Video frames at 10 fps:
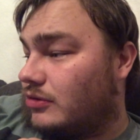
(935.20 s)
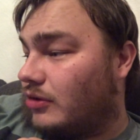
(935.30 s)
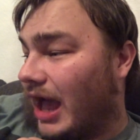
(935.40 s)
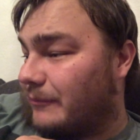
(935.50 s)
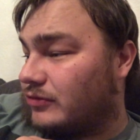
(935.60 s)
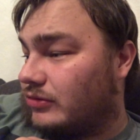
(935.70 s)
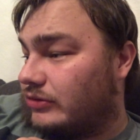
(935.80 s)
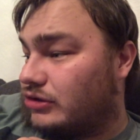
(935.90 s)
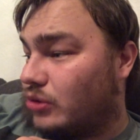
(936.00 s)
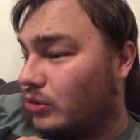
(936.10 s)
absolutely
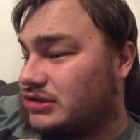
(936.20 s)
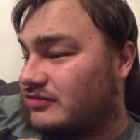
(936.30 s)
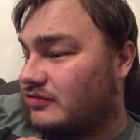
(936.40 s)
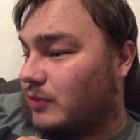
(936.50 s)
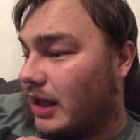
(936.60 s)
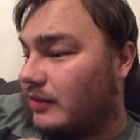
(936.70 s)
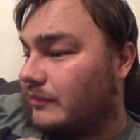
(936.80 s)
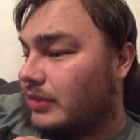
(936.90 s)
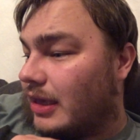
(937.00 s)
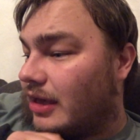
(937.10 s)
gorgeous as well.
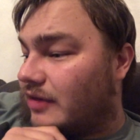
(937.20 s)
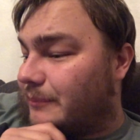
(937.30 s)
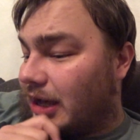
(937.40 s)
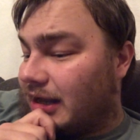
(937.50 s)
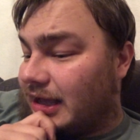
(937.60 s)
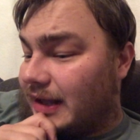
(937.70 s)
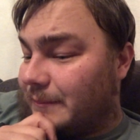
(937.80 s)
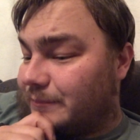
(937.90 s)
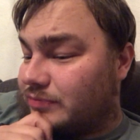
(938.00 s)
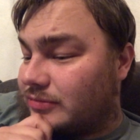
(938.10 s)
But
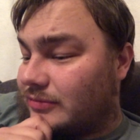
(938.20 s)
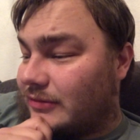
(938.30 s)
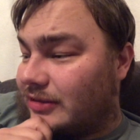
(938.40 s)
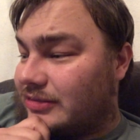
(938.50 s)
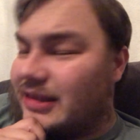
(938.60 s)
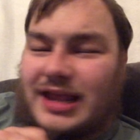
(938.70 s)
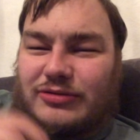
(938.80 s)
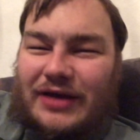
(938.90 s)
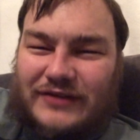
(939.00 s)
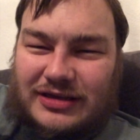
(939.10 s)
and then you
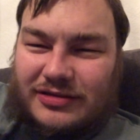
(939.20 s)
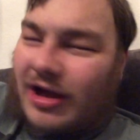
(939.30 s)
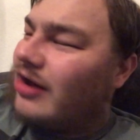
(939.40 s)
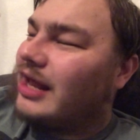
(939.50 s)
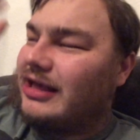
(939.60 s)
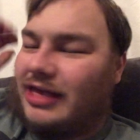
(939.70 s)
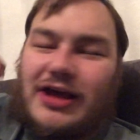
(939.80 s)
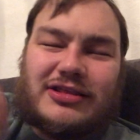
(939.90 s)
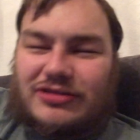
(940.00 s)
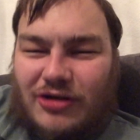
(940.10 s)
have
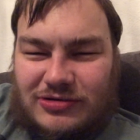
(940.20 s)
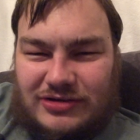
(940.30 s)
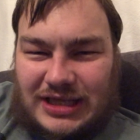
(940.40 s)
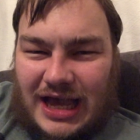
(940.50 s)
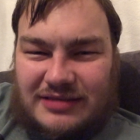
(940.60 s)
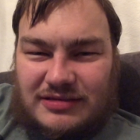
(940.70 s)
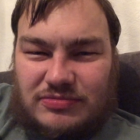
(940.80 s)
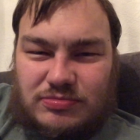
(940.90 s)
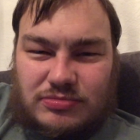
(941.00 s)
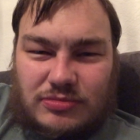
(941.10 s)
the Doctor Yaz
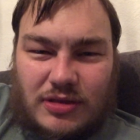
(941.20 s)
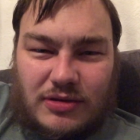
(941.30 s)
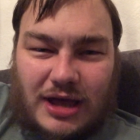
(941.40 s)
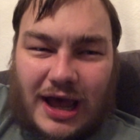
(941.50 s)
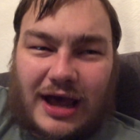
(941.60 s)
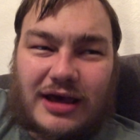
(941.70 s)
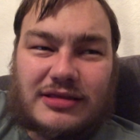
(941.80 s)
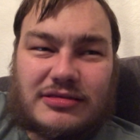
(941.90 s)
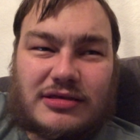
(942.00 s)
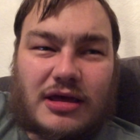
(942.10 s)

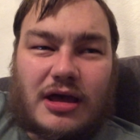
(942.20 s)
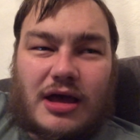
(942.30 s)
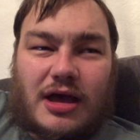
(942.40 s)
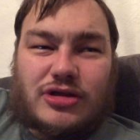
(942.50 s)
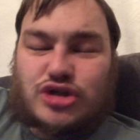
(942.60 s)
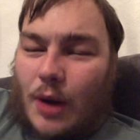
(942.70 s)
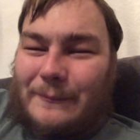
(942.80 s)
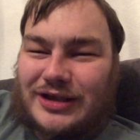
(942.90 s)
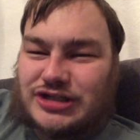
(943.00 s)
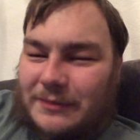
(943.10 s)
and John
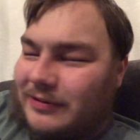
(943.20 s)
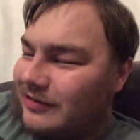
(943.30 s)
Bishop,